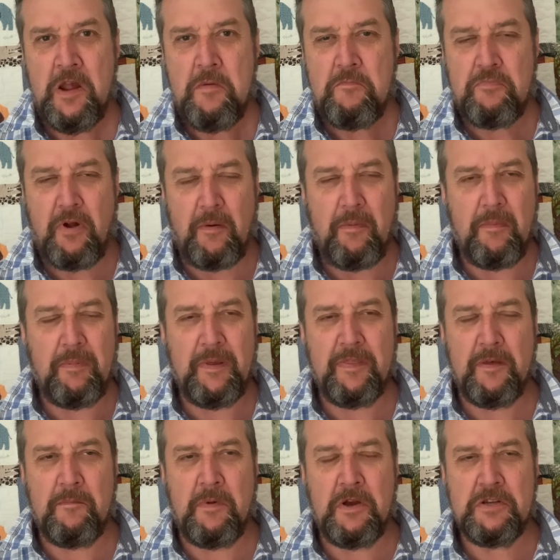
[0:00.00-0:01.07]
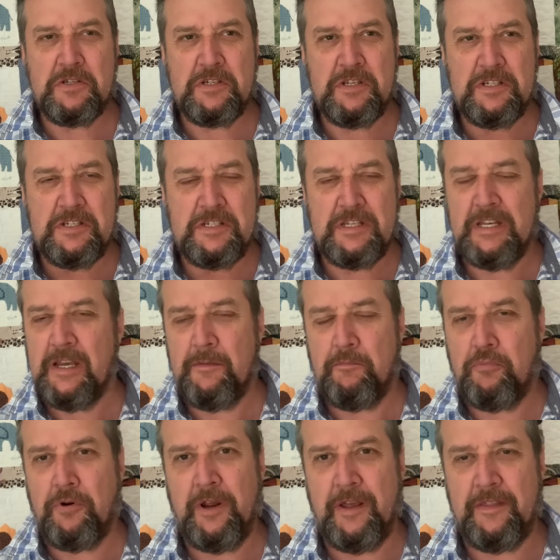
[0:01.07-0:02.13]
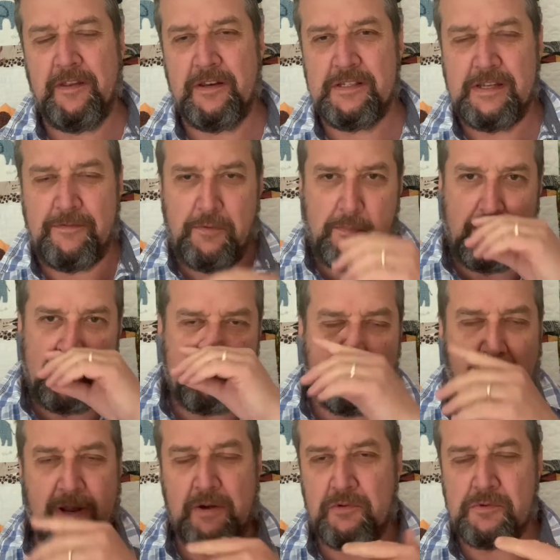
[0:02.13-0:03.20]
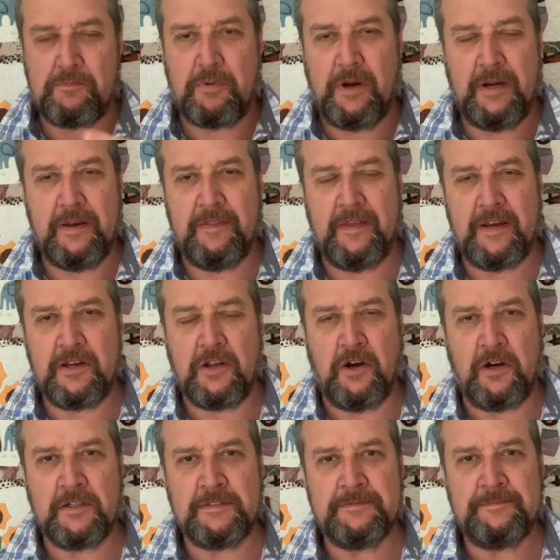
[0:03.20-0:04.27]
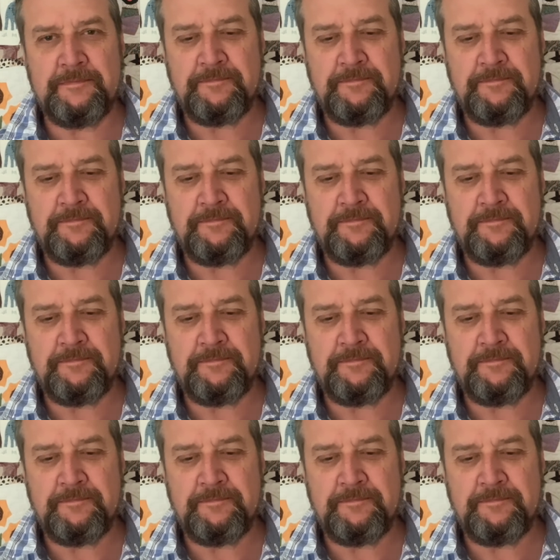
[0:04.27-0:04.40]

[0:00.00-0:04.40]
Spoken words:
Probably the most sincere prayer that has ever been prayed was prayed in that garden.